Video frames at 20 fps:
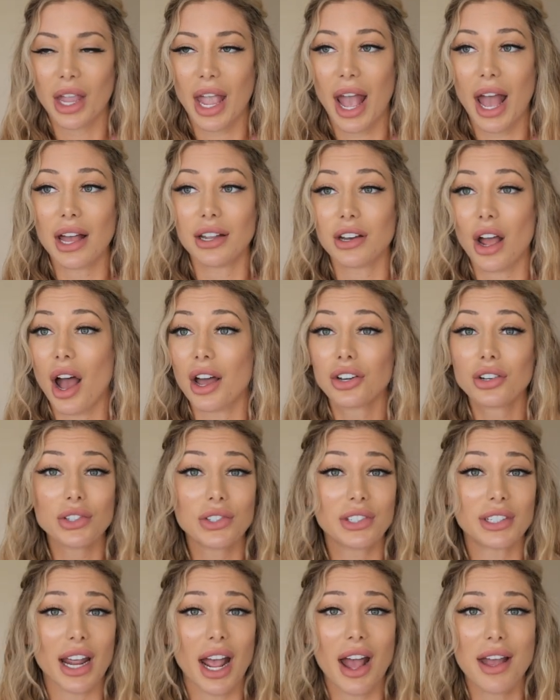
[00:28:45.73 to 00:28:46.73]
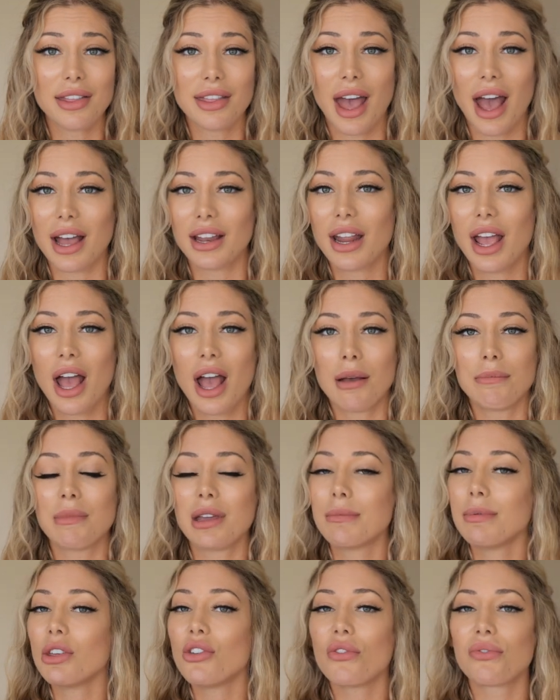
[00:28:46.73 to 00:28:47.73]
And understand that
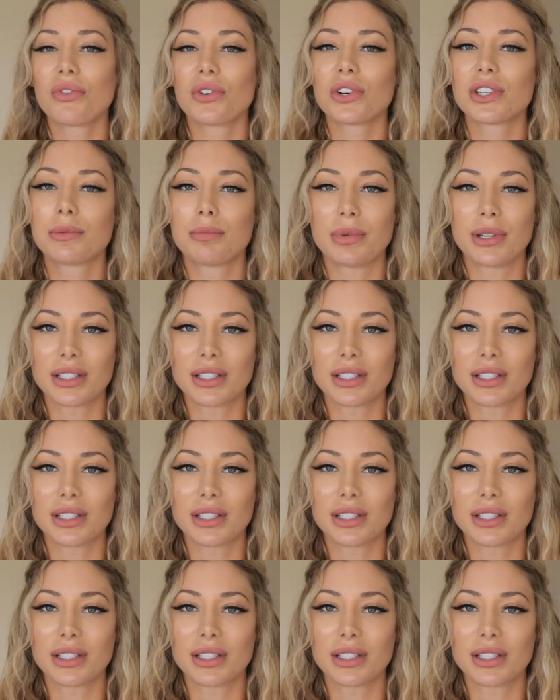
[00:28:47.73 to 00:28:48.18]
maybe the first